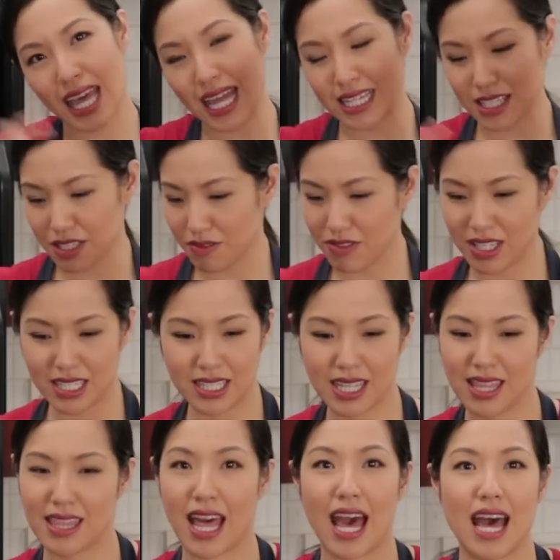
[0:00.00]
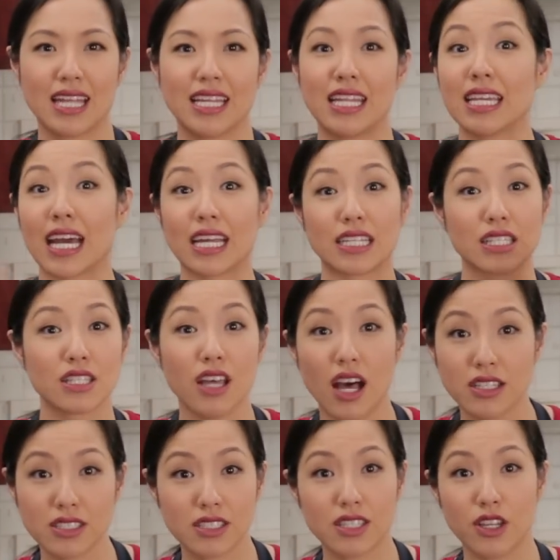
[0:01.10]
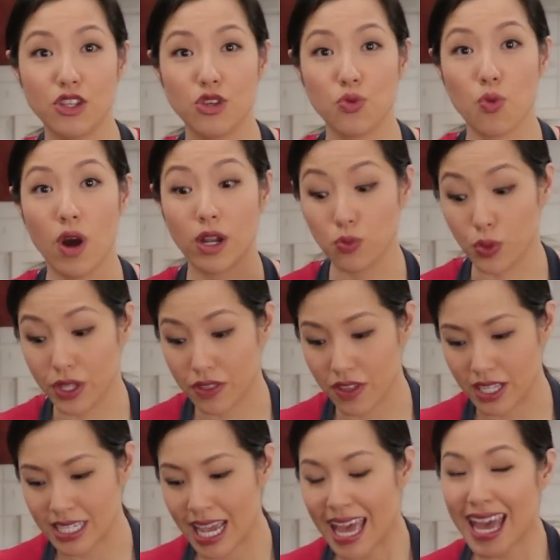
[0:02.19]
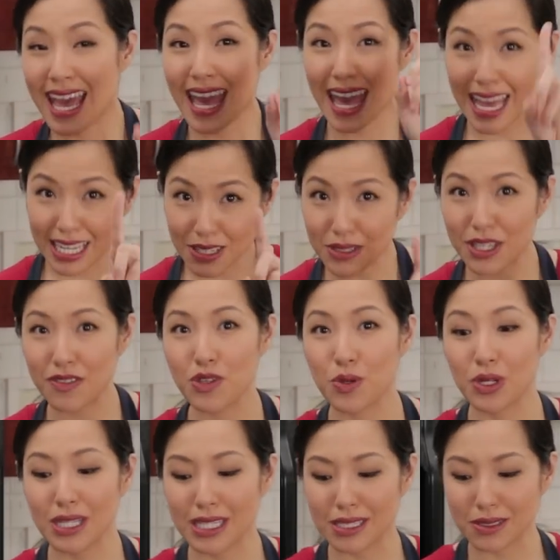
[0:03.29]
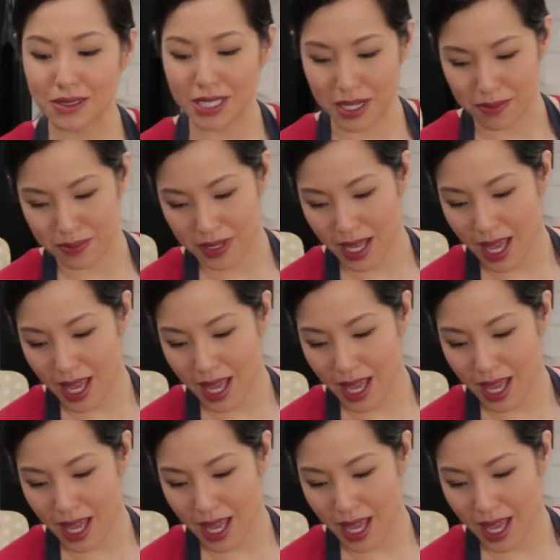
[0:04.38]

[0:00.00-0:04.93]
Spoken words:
ends of this and that, any kind of sauces that you want with it. And I'll give you a little tip.